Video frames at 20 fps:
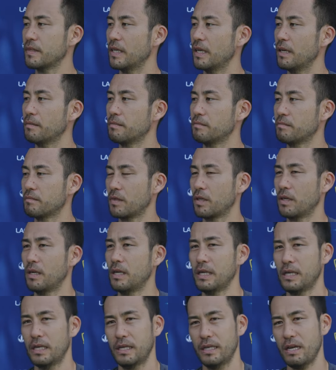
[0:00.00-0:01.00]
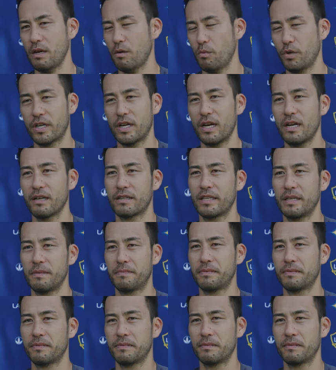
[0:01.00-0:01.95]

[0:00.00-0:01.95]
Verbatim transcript: Yeah, yeah, we can't keep